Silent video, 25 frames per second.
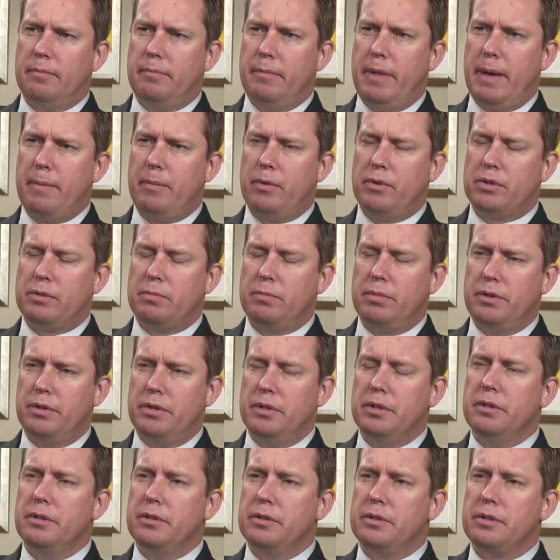mammals
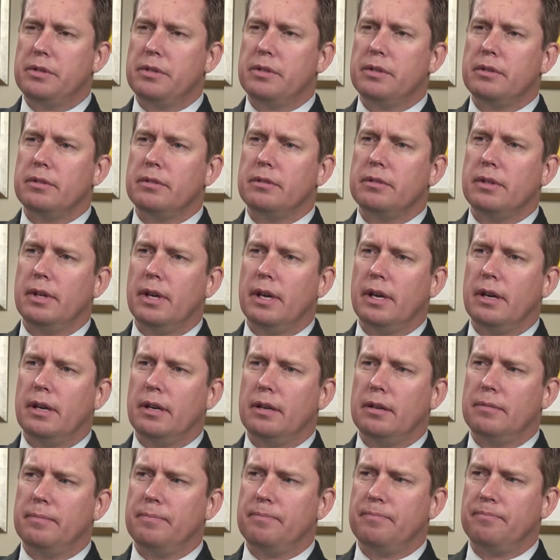produce
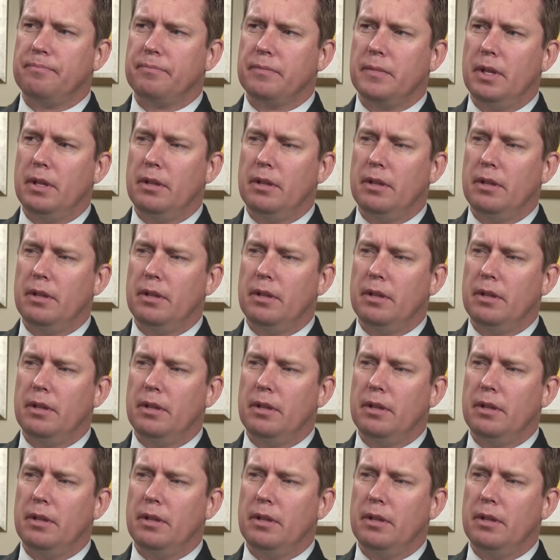in